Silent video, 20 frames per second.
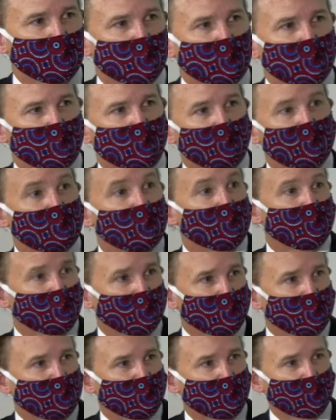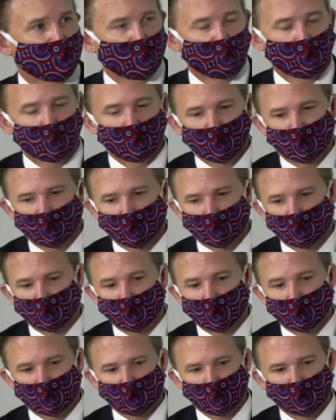for receiving me today, and I
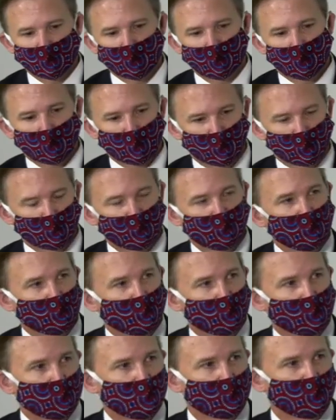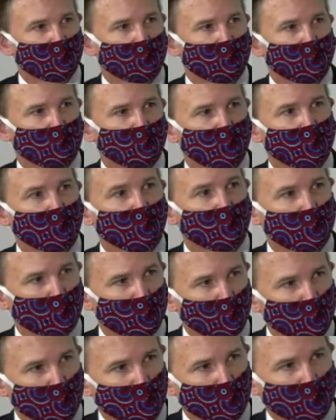want to thank the Chronicle for uh, your
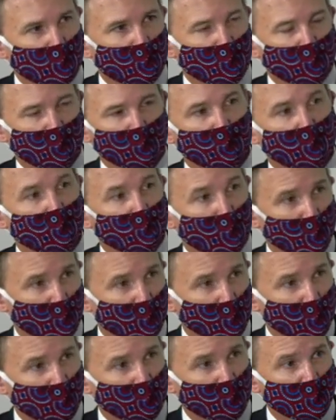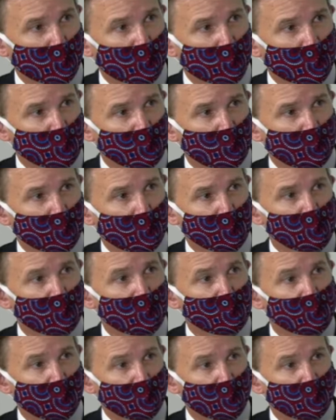work in reporting on the U.S.
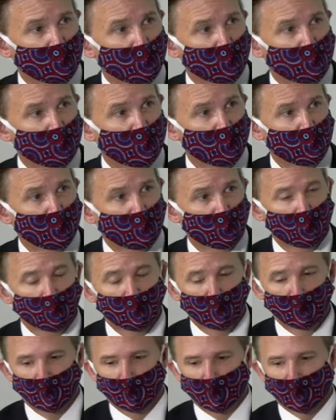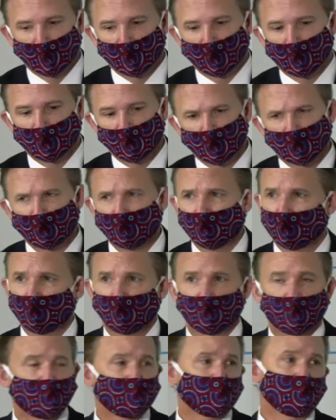election cycle this year and doing such
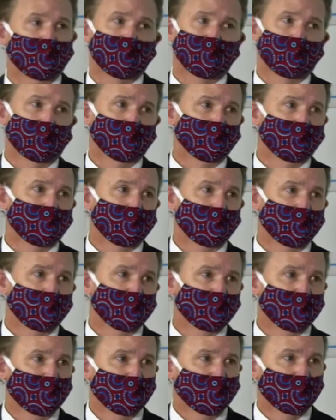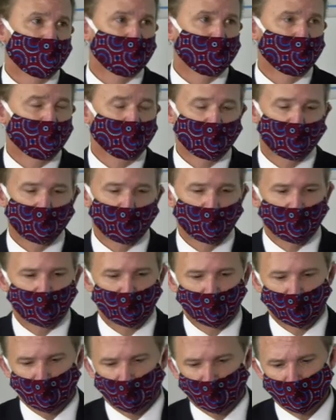an excellent job. Uh, really, your team has done a
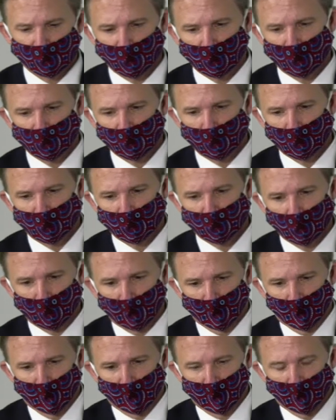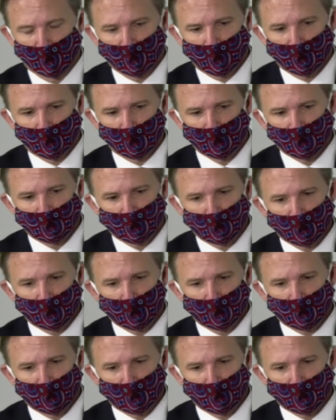fantastic job. Uh,